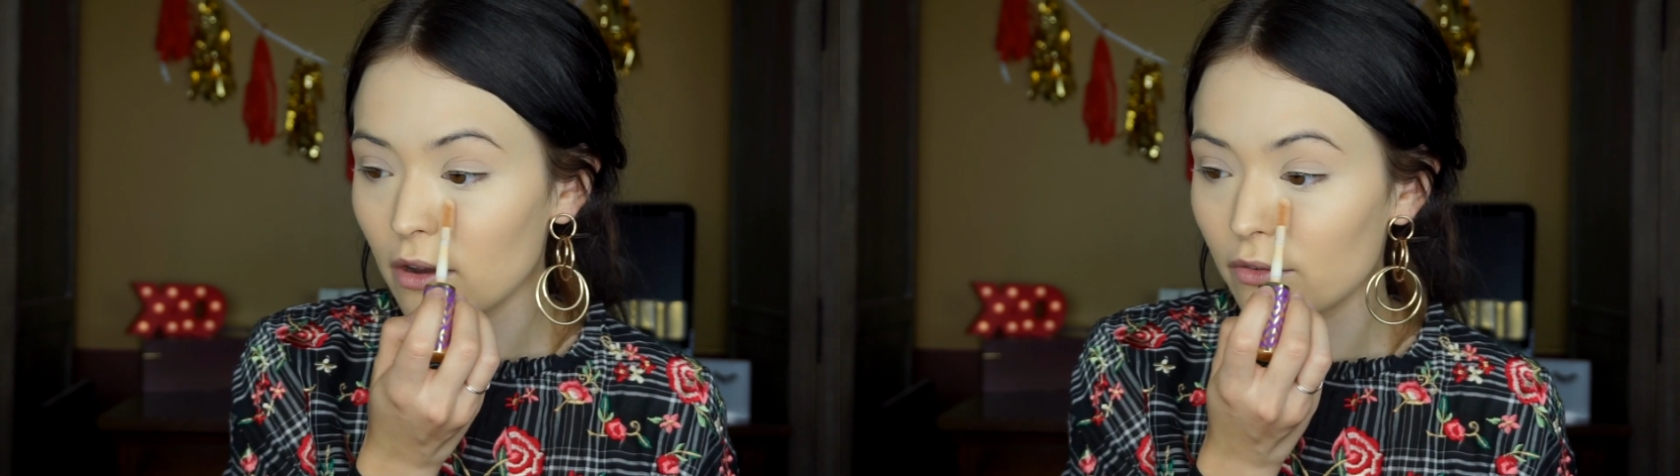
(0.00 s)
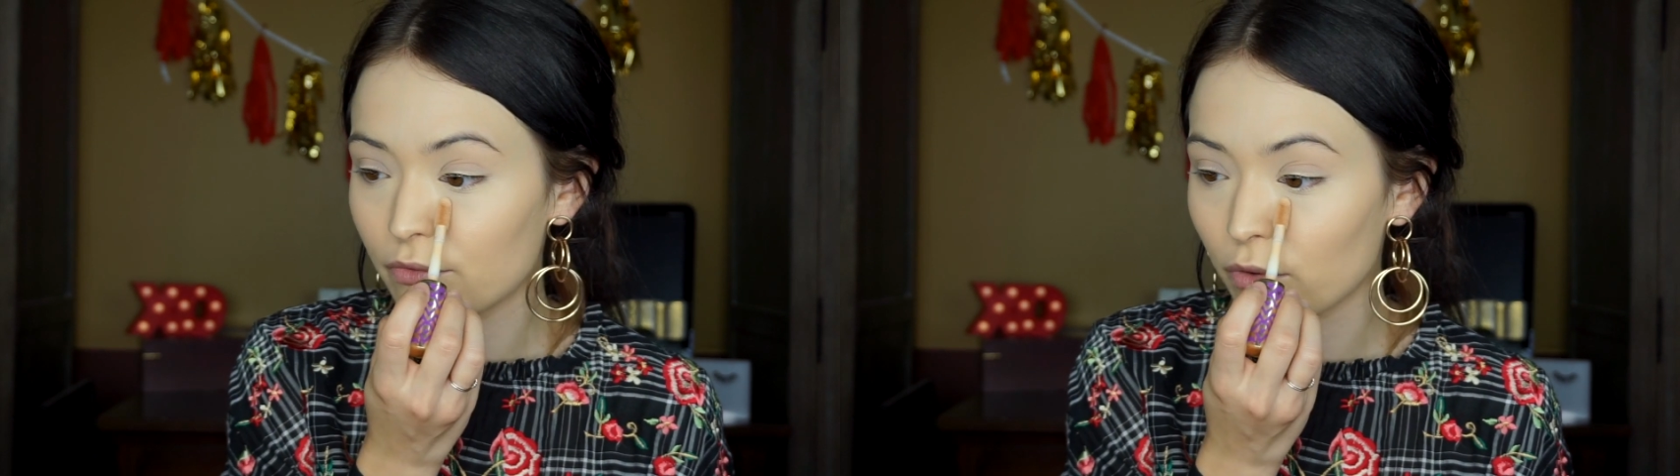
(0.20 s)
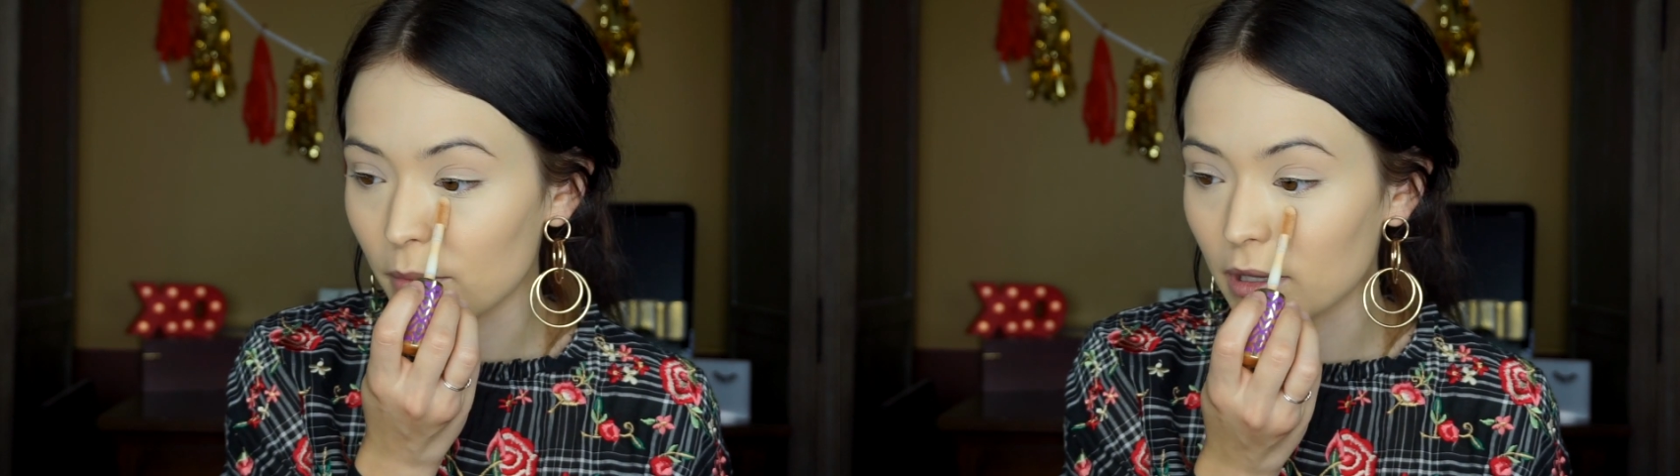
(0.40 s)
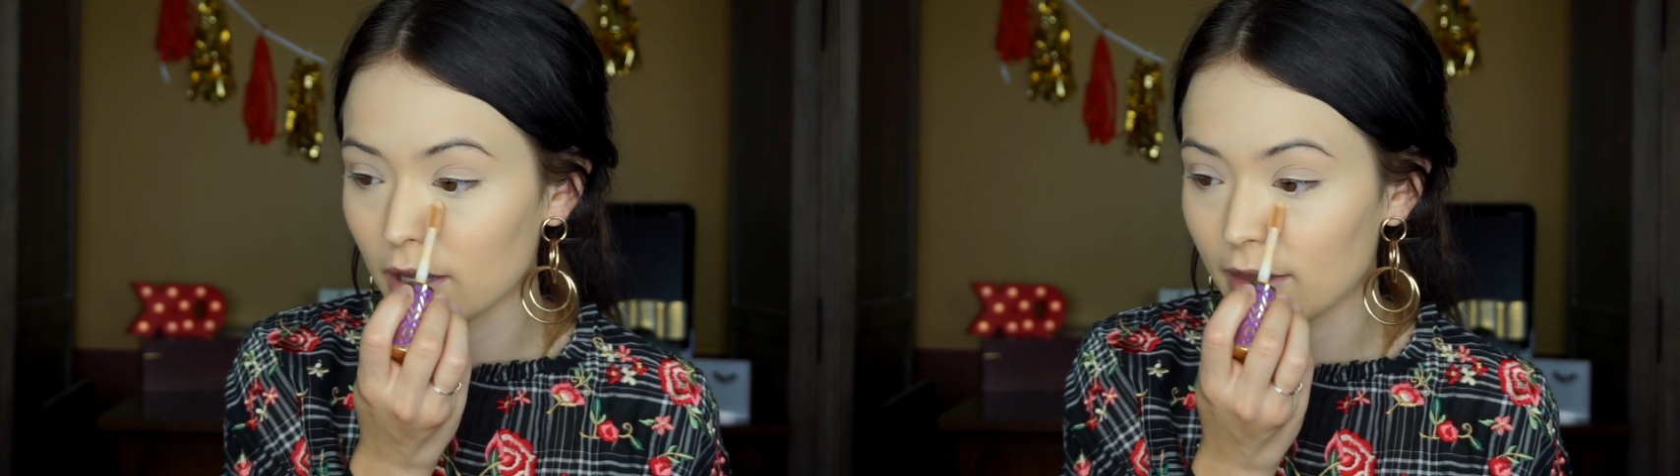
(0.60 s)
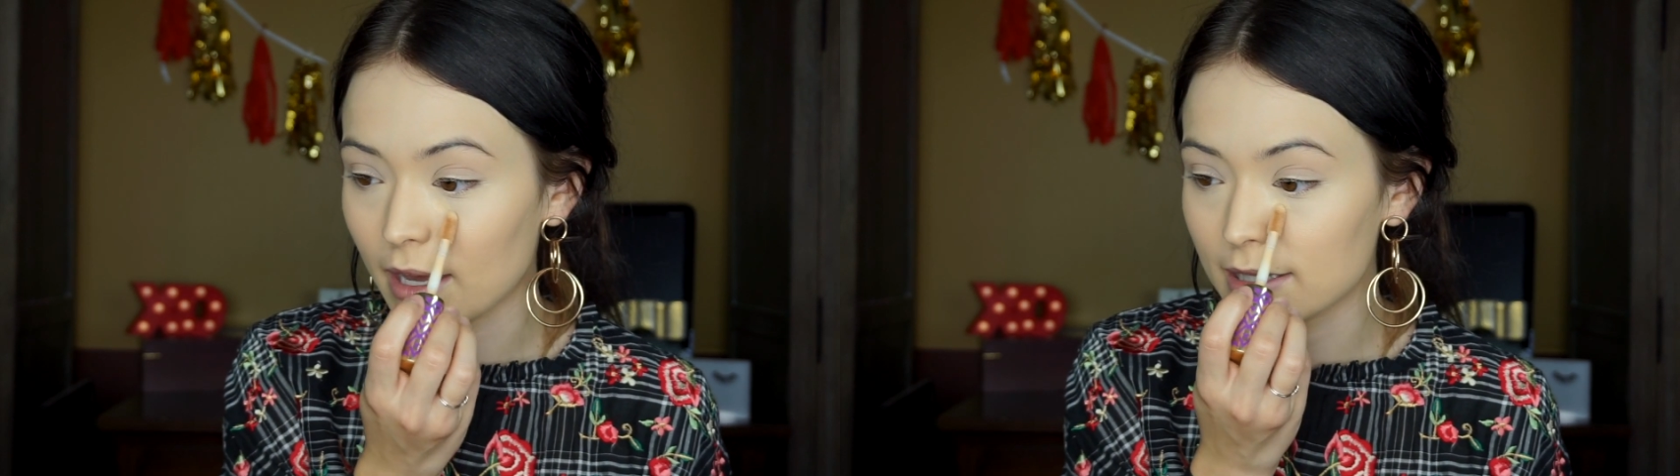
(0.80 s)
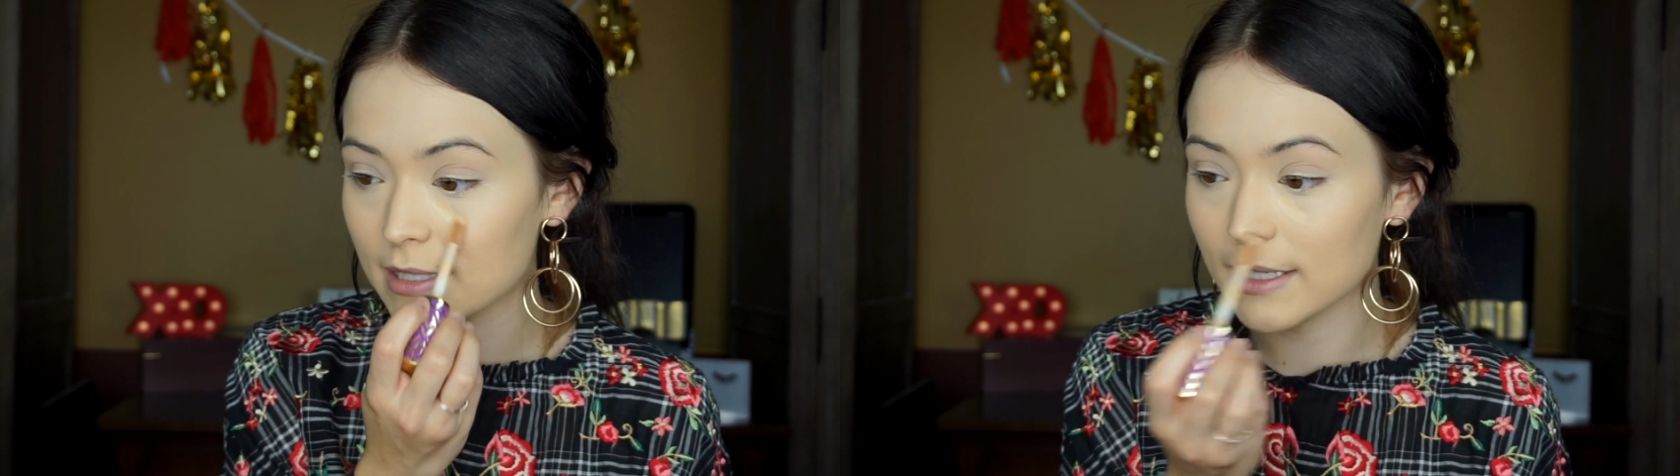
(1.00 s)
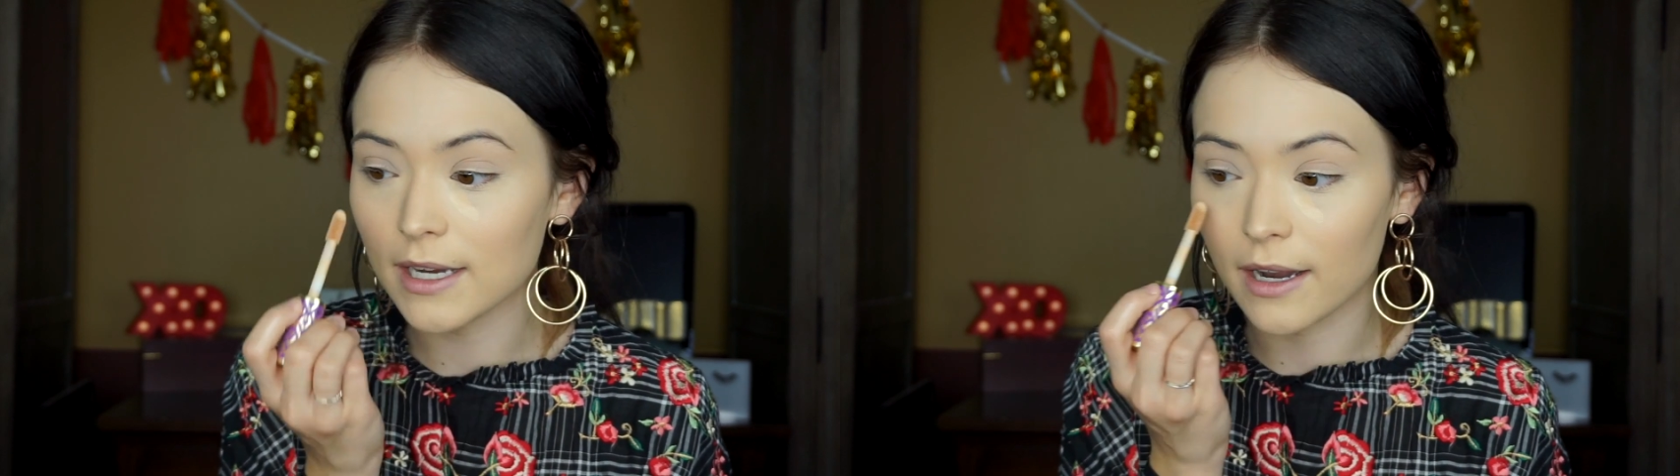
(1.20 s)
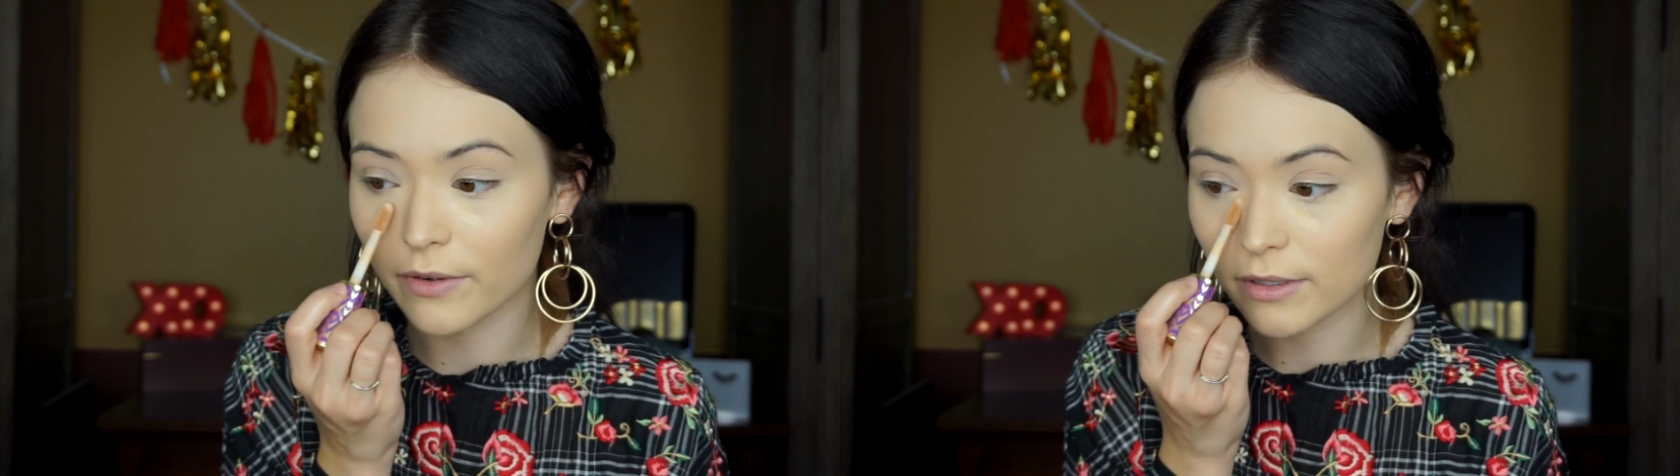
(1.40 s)
formula that
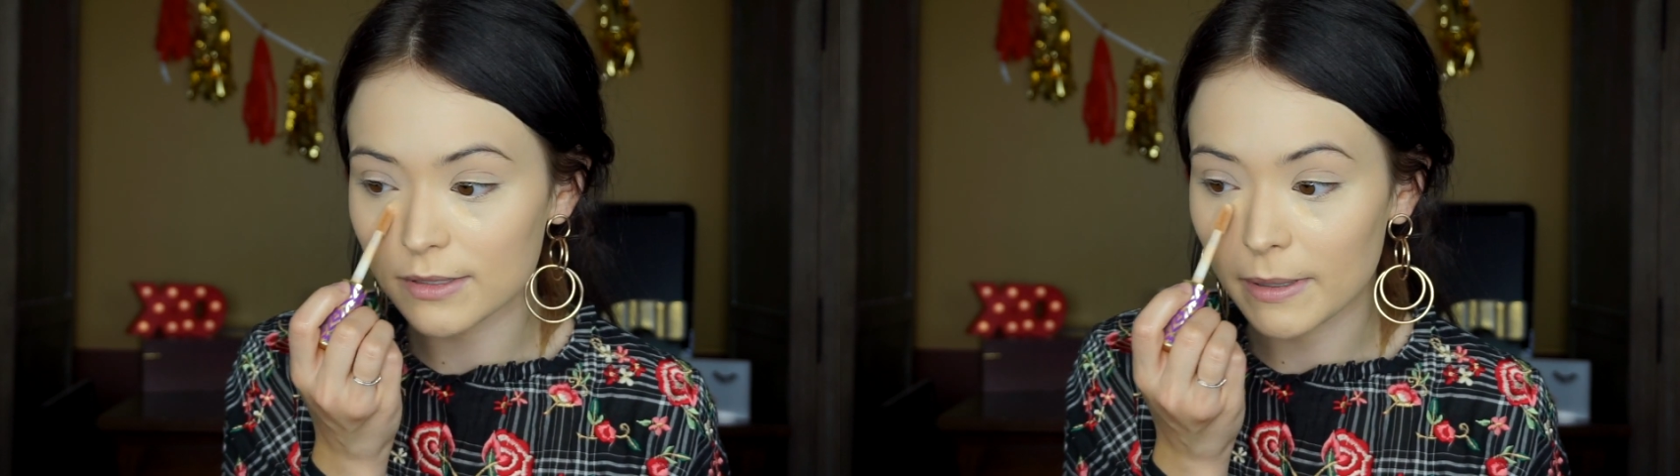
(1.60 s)
covers